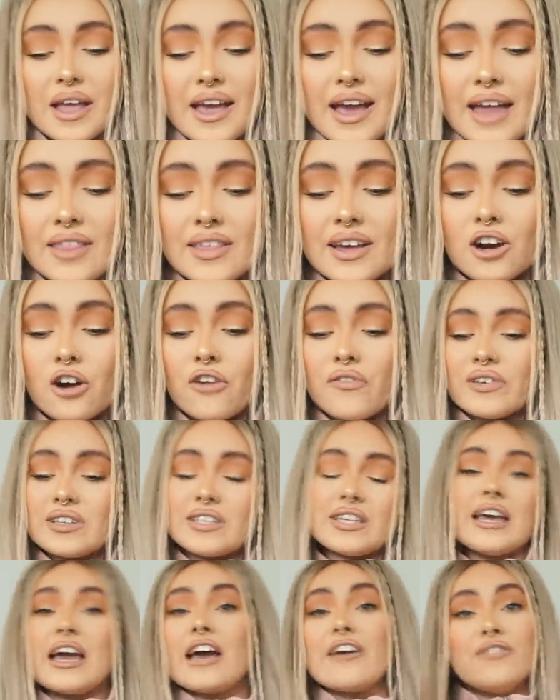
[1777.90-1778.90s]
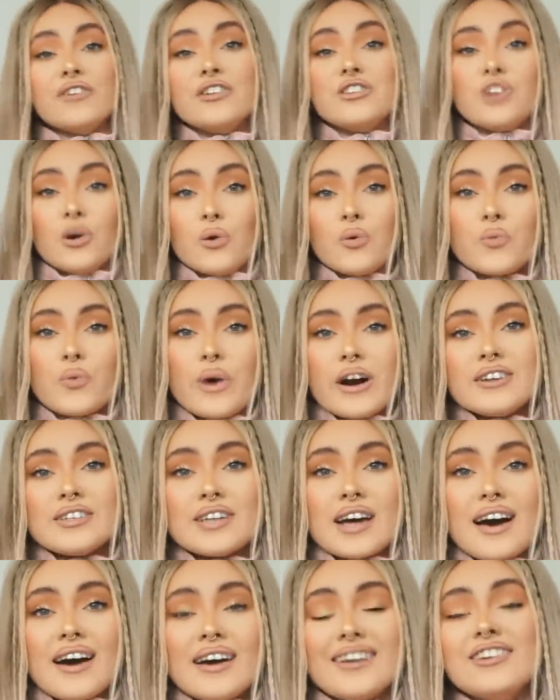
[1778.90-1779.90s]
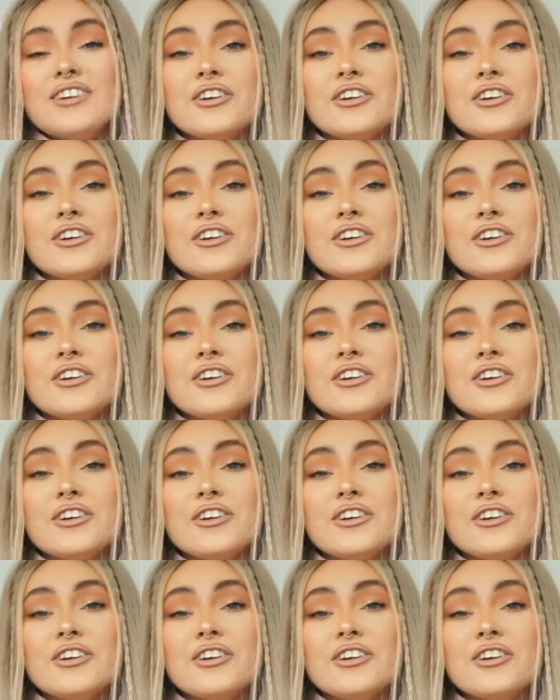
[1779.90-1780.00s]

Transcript: And then obviously if you don't wear tan,